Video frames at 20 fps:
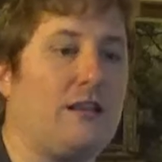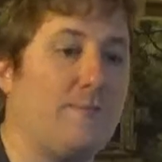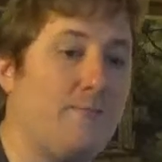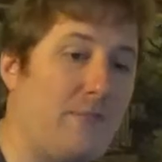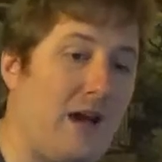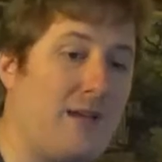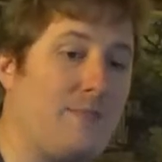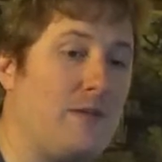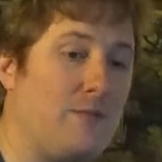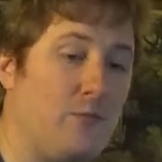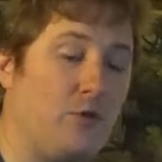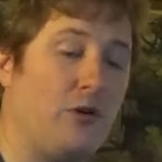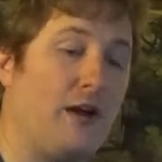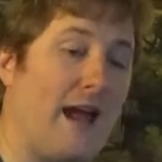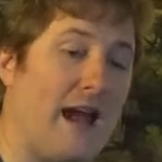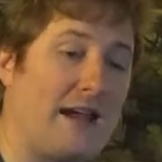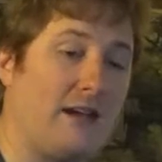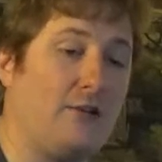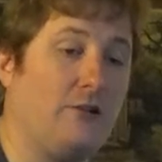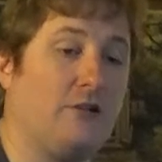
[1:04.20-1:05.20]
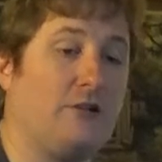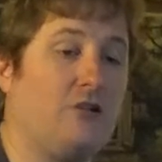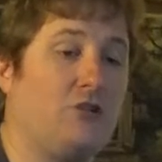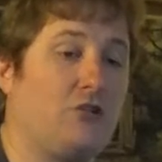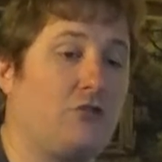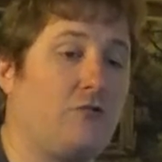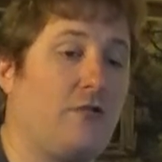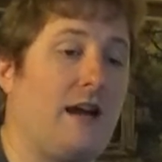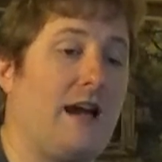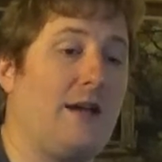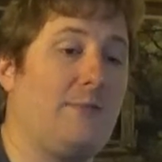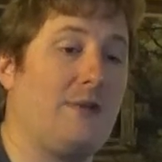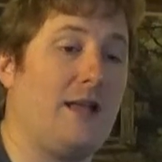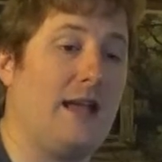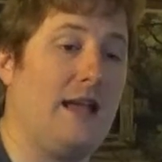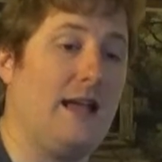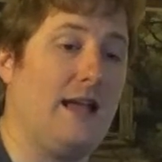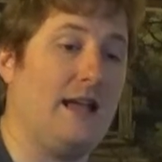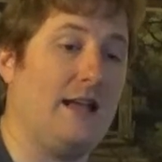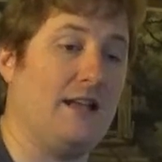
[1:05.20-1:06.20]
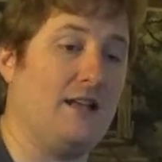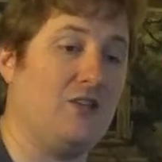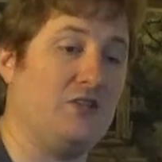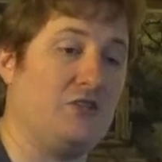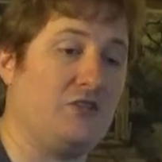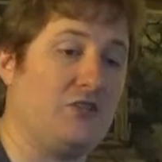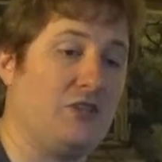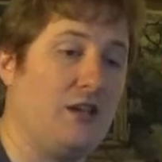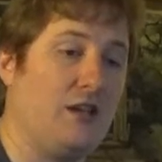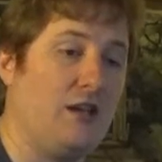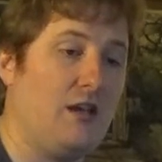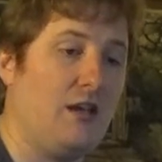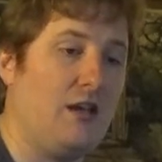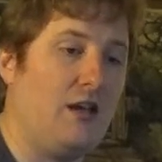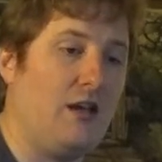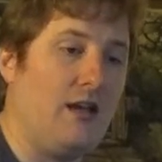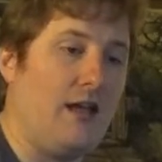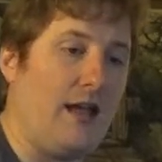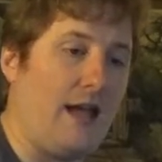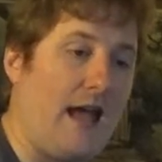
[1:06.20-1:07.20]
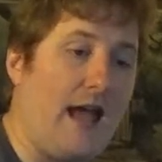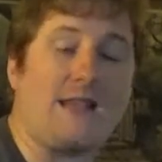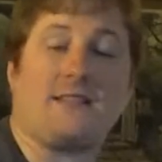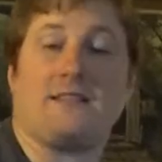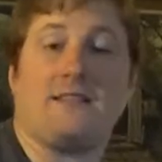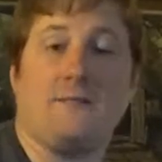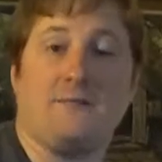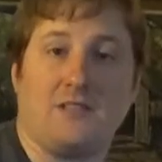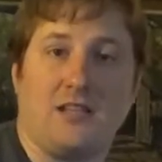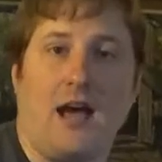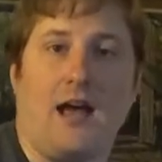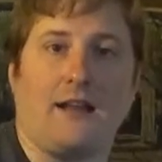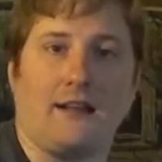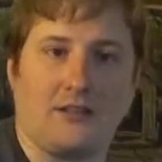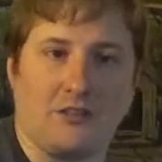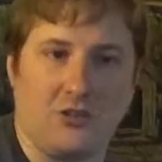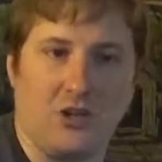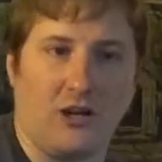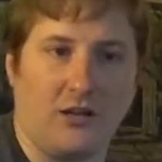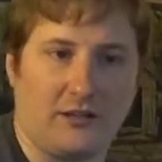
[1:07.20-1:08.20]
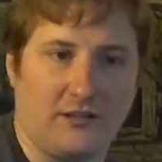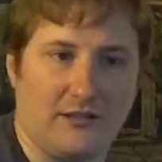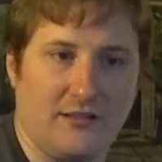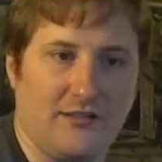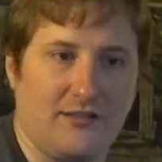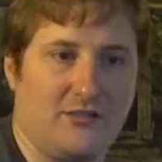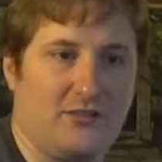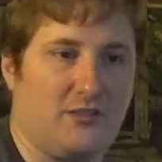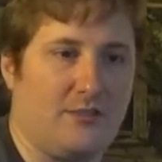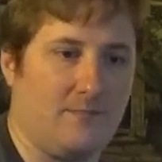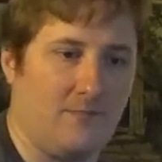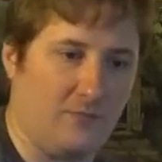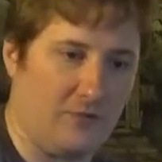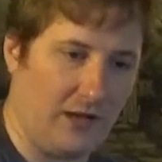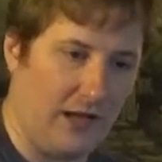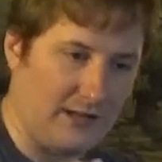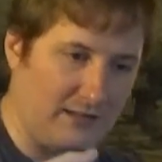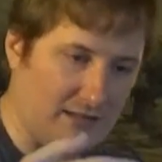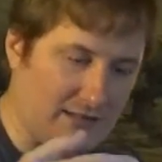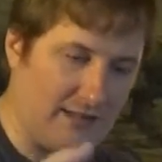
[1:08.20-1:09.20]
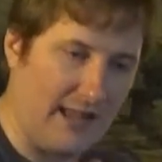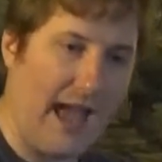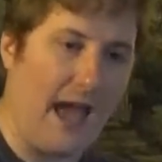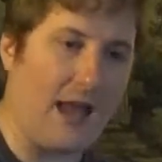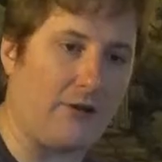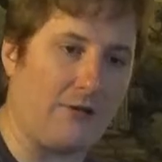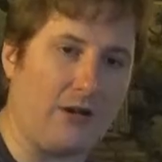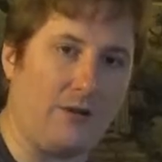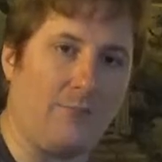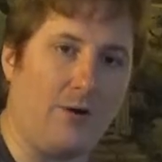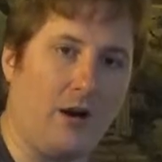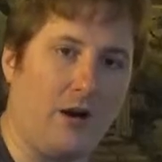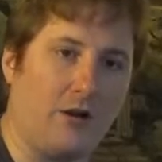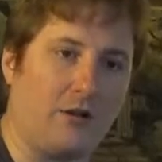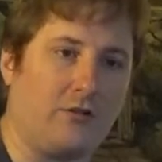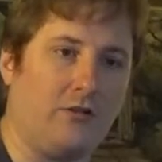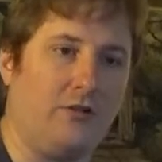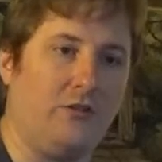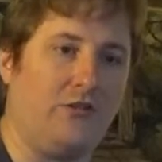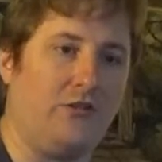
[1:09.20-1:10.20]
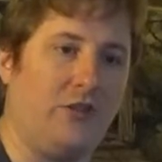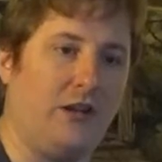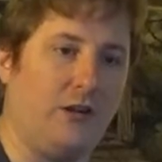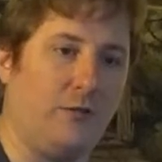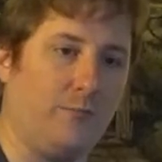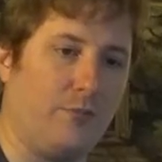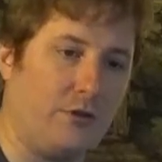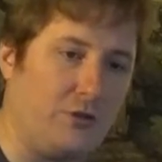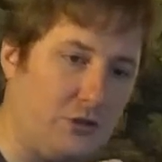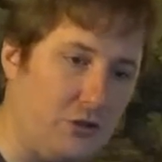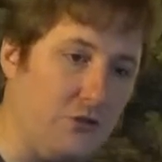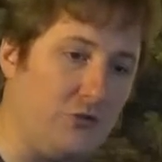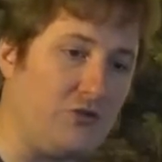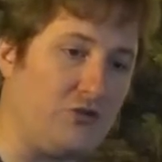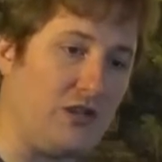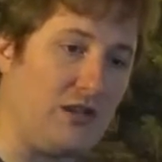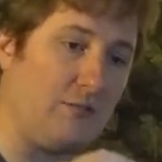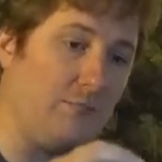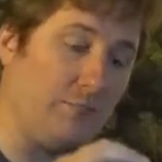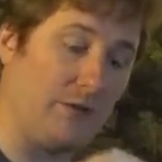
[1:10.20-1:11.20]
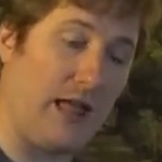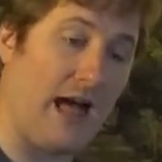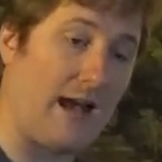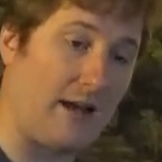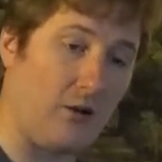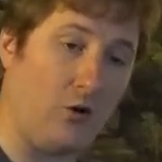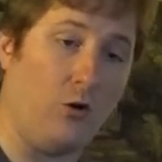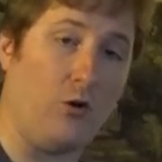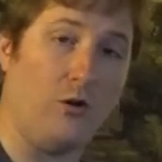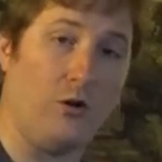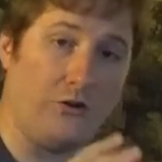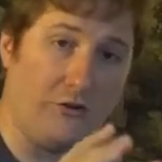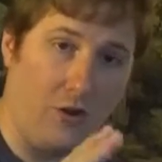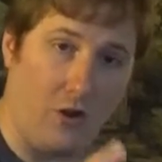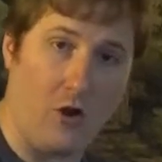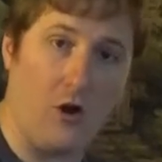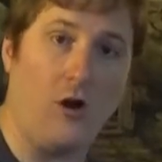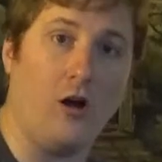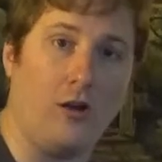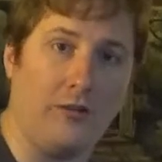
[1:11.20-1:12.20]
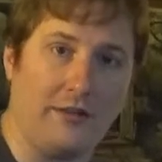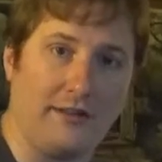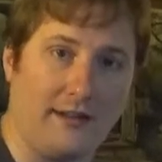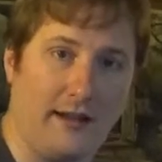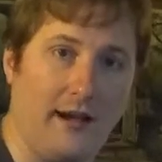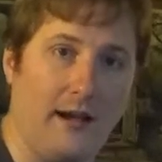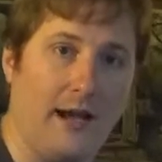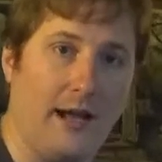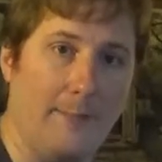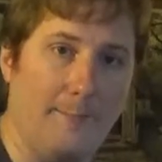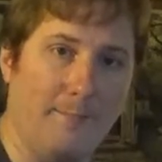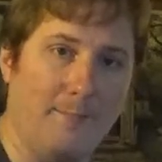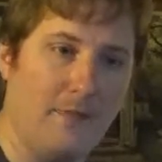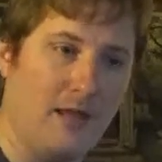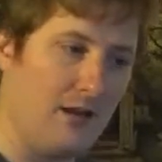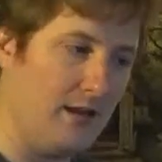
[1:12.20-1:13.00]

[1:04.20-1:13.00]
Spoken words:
It might be more accurately described as asymptotic darkness. We've got scattering particles that are producing black holes all the time.